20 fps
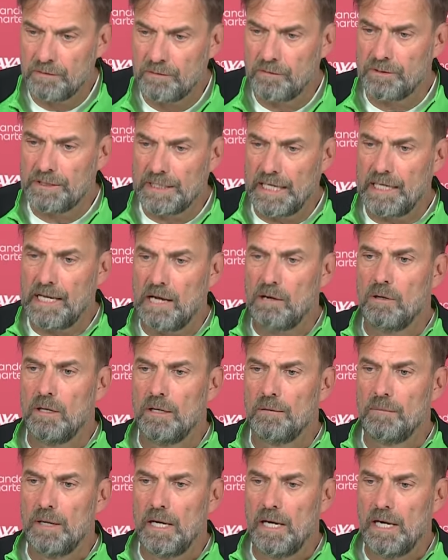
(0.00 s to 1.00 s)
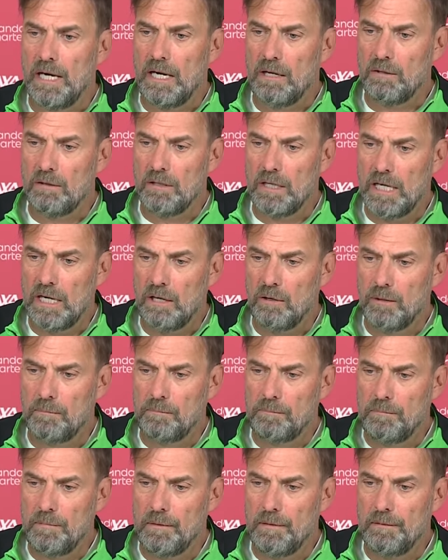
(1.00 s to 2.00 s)
to tell our
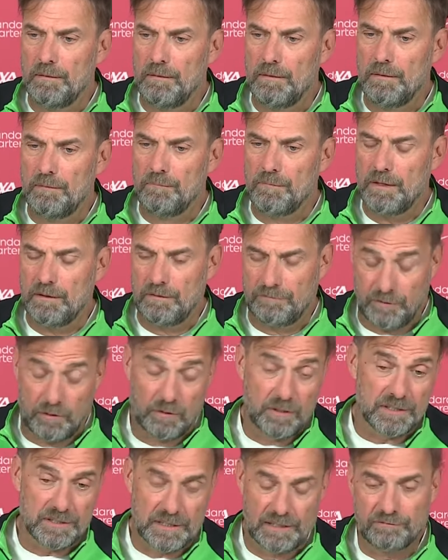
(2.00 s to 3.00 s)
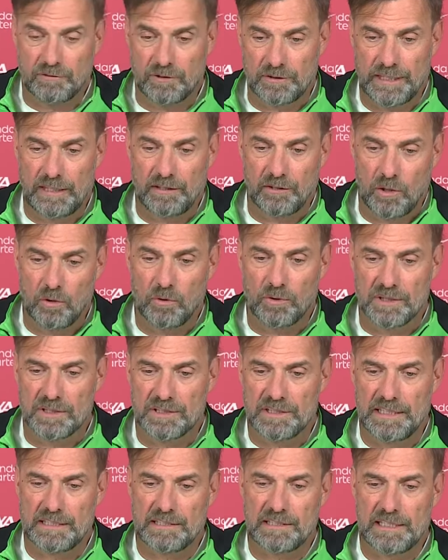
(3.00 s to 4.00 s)
of course, I have to tell the
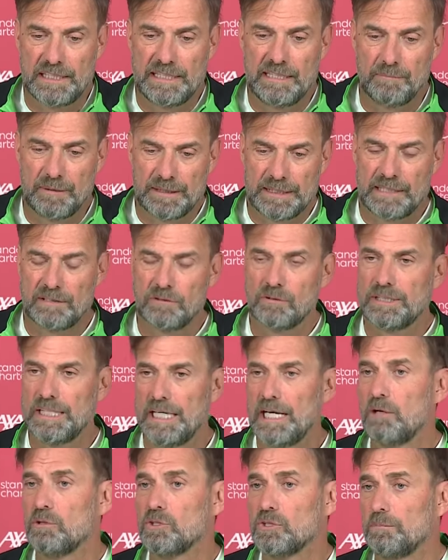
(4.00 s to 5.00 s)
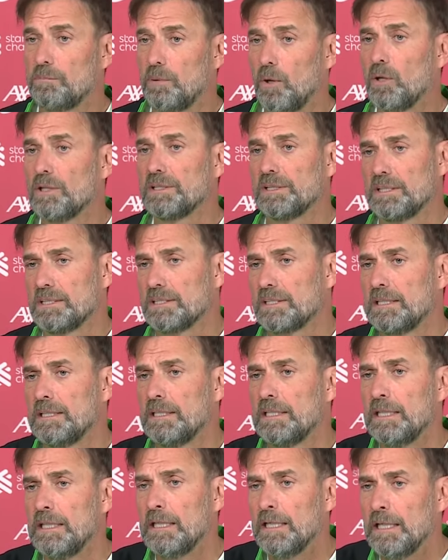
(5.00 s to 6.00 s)
owners, that's clear, but then to tell our supporters,
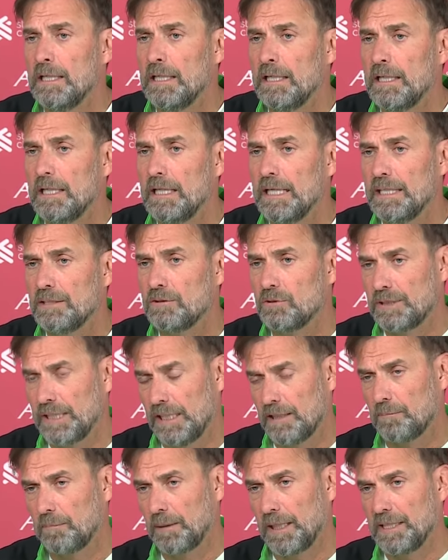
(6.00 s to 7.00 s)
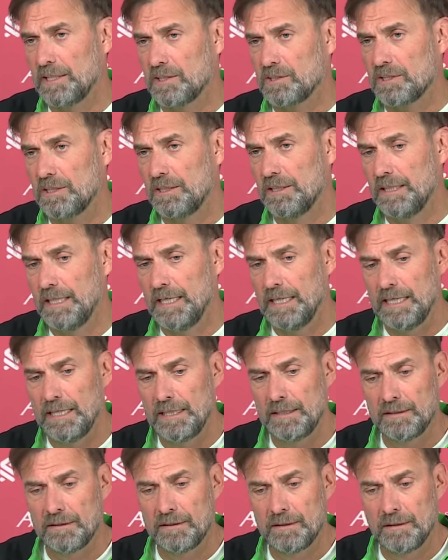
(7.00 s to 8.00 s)
and to tell the players.
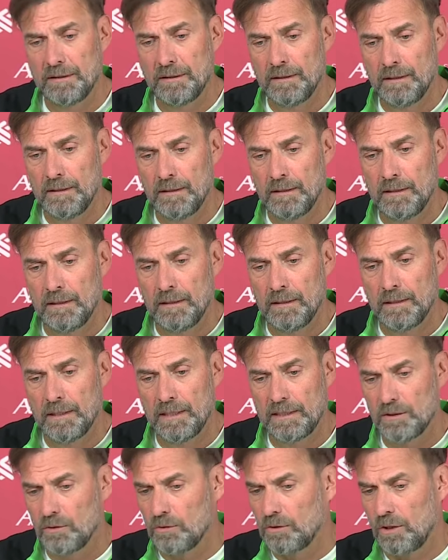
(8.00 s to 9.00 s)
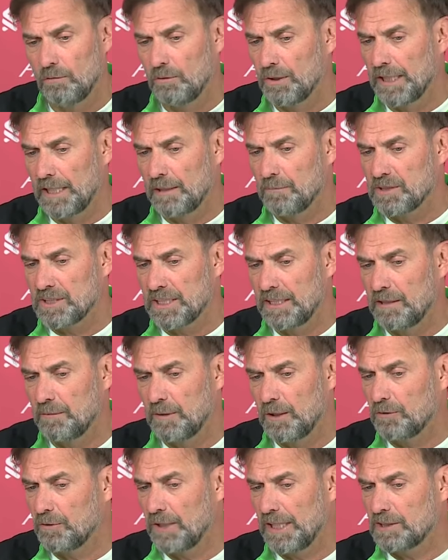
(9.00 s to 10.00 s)
And I don't know 100%
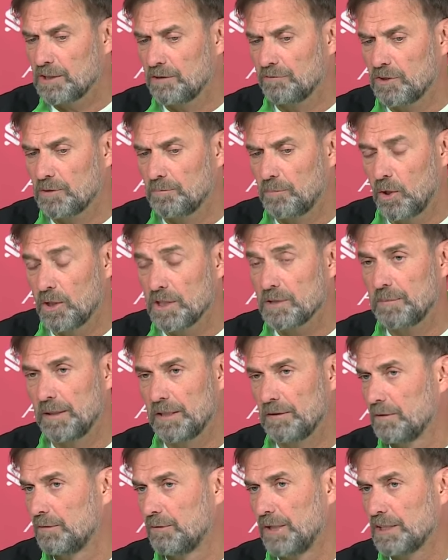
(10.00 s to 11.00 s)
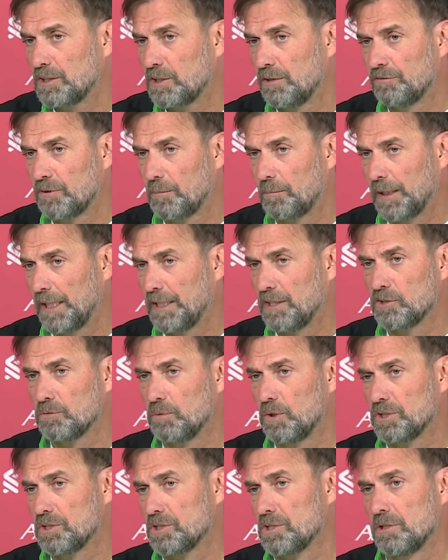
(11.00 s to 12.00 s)
about the reaction of the supporters, but the reaction of the players
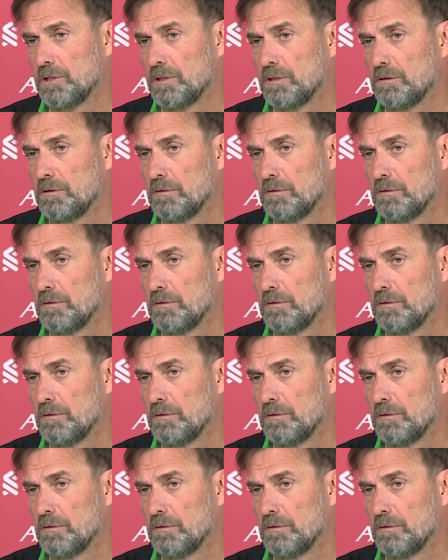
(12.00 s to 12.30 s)
was